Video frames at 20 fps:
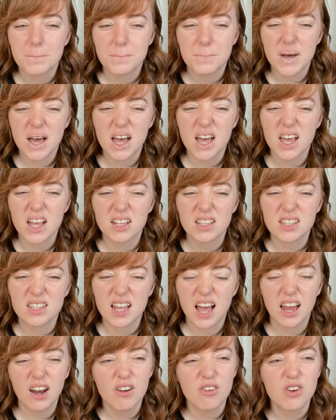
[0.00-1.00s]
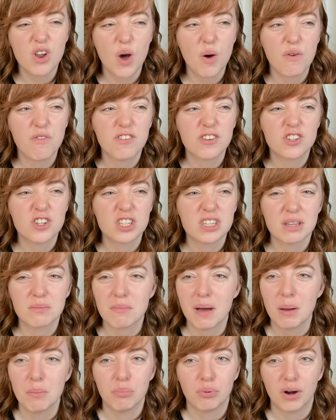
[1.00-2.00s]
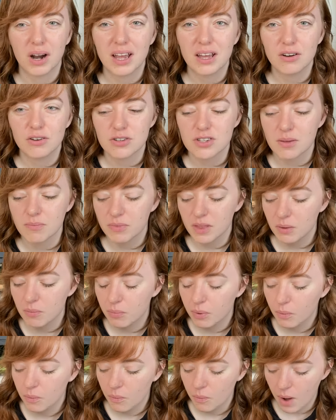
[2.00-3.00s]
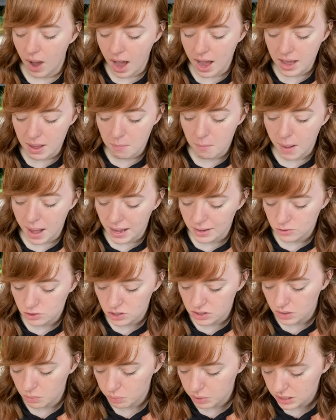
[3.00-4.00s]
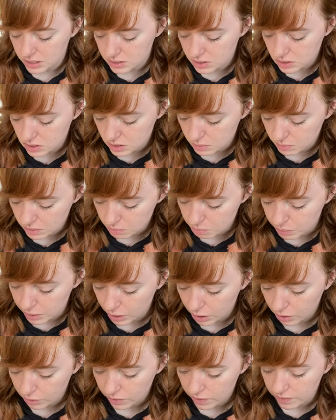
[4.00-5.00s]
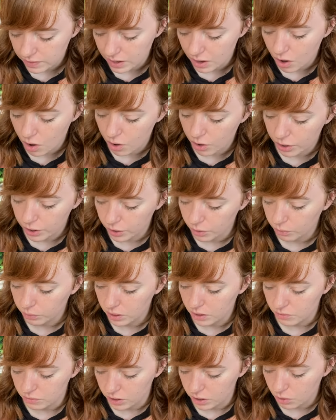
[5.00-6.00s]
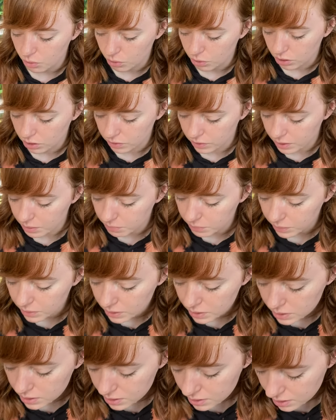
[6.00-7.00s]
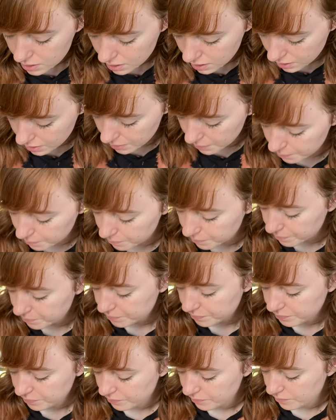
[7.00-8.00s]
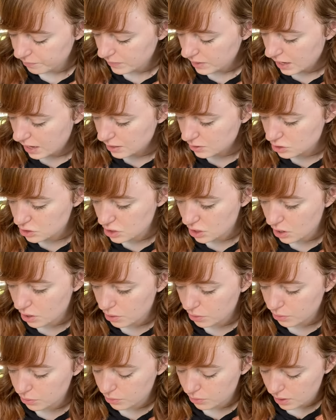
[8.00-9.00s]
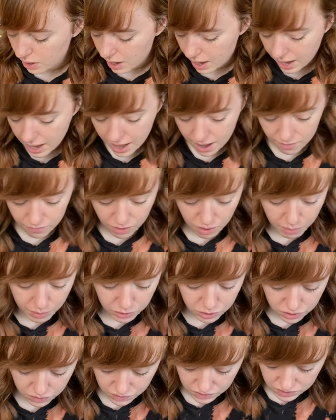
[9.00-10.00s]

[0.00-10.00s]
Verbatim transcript: But I don't know if it's just like my brain or something, but I imagine the pieces to be bigger than they are whenever I order them. Um, and so I have a bunch of